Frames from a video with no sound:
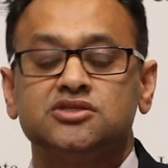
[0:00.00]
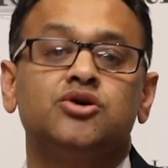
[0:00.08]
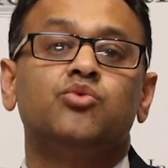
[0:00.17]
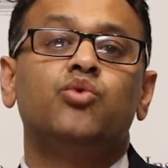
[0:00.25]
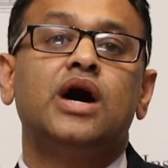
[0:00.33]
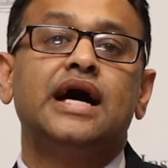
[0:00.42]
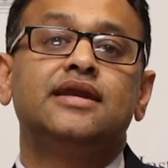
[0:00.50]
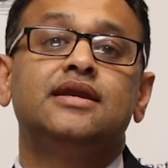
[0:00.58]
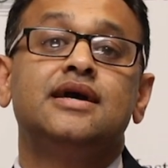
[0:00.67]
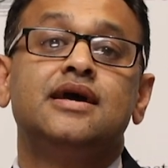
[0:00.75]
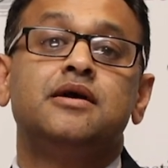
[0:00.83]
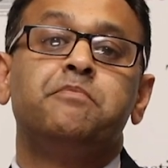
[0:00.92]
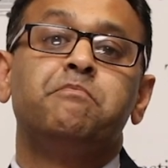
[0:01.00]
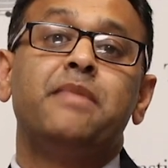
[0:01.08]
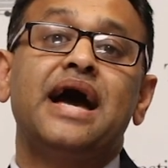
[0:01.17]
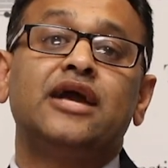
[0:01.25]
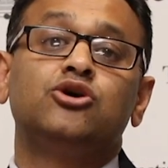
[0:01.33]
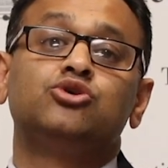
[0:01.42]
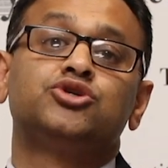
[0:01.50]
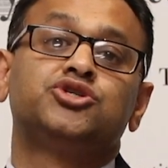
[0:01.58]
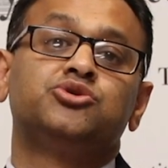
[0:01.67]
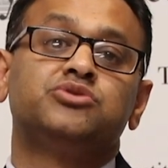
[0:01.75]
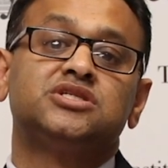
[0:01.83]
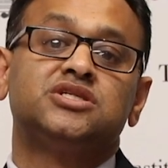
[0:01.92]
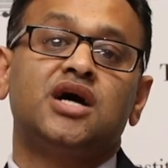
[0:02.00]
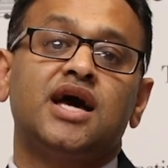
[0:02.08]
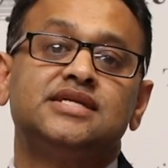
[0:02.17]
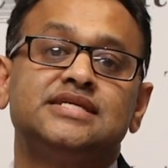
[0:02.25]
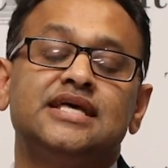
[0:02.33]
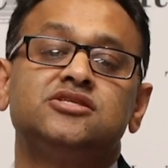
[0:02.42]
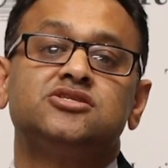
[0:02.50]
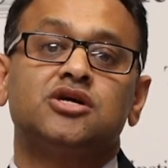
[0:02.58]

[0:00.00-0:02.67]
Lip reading: So one, male suicide tends